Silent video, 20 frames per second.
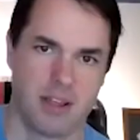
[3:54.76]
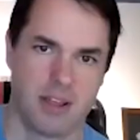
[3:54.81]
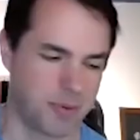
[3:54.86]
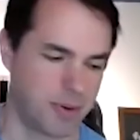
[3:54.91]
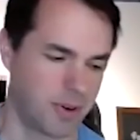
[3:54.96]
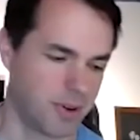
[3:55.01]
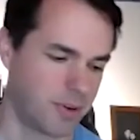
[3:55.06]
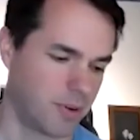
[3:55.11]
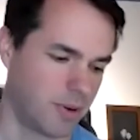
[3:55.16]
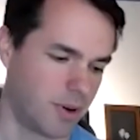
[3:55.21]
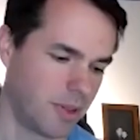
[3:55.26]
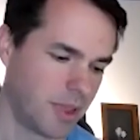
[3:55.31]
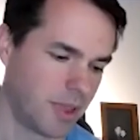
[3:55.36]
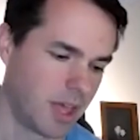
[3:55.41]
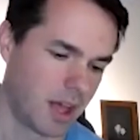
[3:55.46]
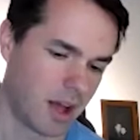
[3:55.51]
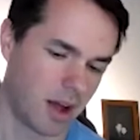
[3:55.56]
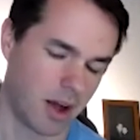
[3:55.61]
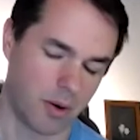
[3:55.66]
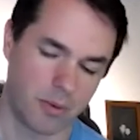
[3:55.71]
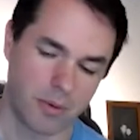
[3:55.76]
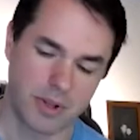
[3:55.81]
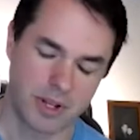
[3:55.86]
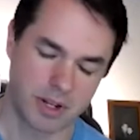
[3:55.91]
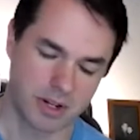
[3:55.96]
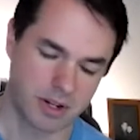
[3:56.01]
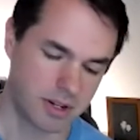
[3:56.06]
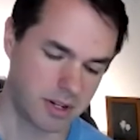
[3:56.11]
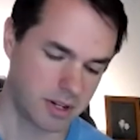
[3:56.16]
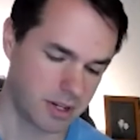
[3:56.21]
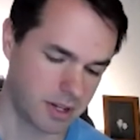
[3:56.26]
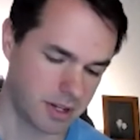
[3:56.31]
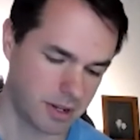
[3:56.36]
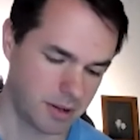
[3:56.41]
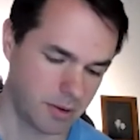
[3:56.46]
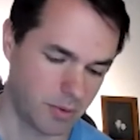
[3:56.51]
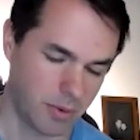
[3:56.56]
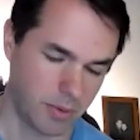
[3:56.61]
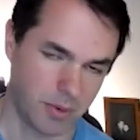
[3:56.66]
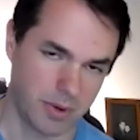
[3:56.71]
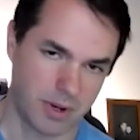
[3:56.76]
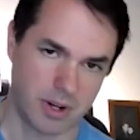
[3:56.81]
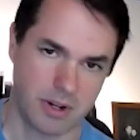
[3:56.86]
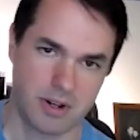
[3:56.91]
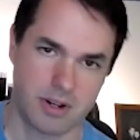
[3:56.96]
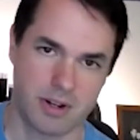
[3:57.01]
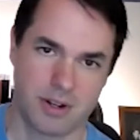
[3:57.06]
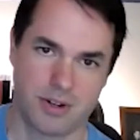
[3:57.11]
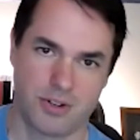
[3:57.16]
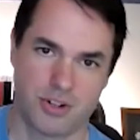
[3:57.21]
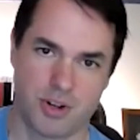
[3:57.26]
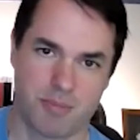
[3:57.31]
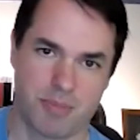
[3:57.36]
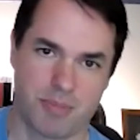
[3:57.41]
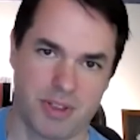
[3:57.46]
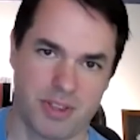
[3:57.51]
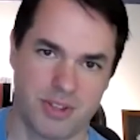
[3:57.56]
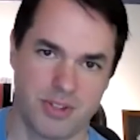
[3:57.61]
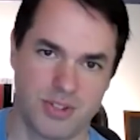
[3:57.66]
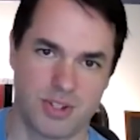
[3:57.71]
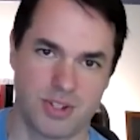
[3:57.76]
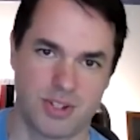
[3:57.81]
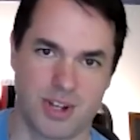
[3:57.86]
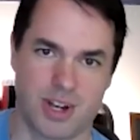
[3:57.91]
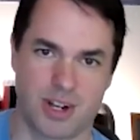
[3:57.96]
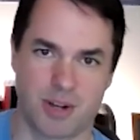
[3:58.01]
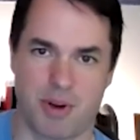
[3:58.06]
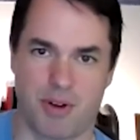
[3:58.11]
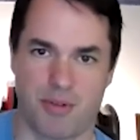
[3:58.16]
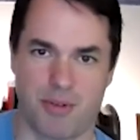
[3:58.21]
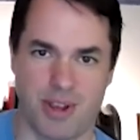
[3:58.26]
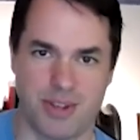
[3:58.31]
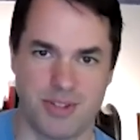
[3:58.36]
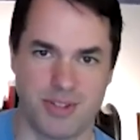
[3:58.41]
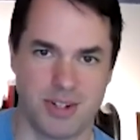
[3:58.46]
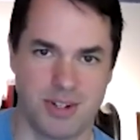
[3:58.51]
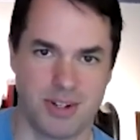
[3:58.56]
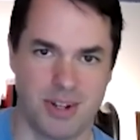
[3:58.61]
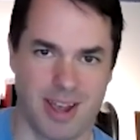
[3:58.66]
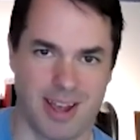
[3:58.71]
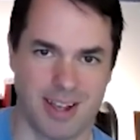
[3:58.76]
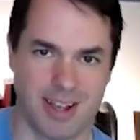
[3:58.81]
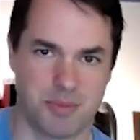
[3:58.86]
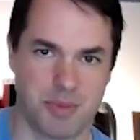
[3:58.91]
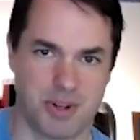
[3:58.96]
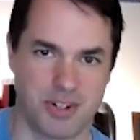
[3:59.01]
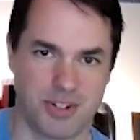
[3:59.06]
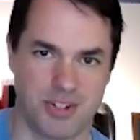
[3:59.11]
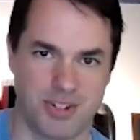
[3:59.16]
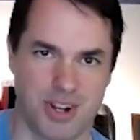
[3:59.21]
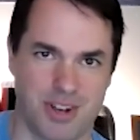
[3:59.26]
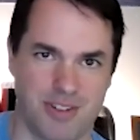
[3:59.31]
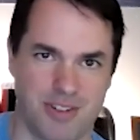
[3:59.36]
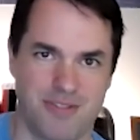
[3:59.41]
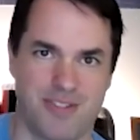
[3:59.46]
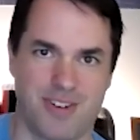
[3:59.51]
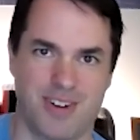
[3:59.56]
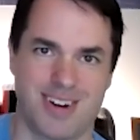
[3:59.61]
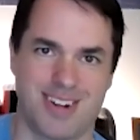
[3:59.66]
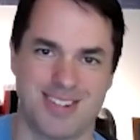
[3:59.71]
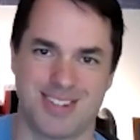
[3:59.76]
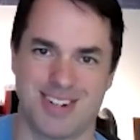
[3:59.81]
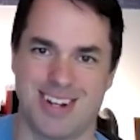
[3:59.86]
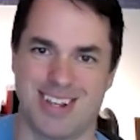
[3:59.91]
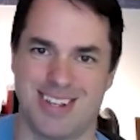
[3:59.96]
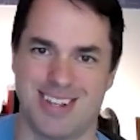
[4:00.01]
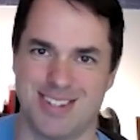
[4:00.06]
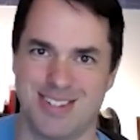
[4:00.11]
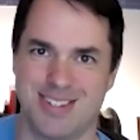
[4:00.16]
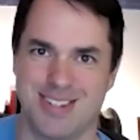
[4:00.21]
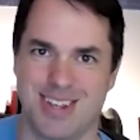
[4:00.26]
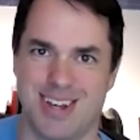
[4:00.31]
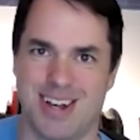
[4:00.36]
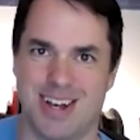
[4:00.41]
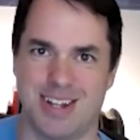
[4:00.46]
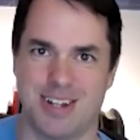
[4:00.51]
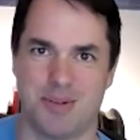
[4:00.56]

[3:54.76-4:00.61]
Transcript: pretty cool. Oh, we didn't uh, we didn't uh, jump on this to talk about racing as much uh, fun as it is uh,